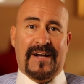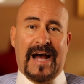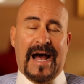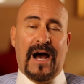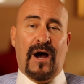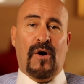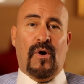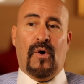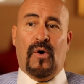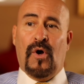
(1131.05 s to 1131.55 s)

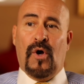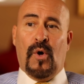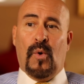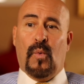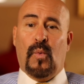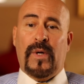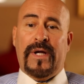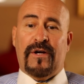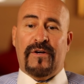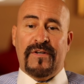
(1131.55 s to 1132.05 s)
How
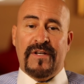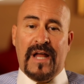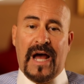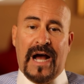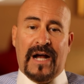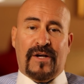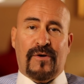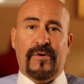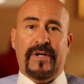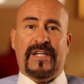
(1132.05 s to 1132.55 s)
we are
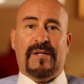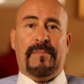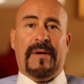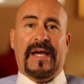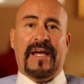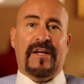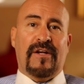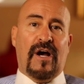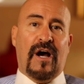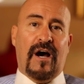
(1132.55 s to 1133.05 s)
not going to
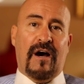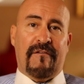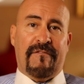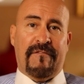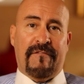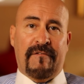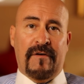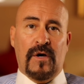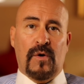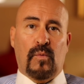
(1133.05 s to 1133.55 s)
pay it
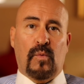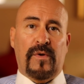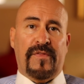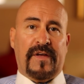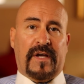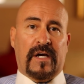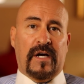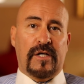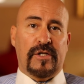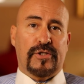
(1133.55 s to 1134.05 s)
off with
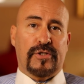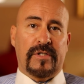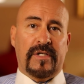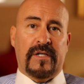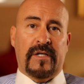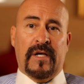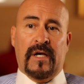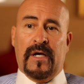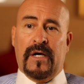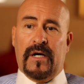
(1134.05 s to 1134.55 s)
a
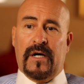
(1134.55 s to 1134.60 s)
country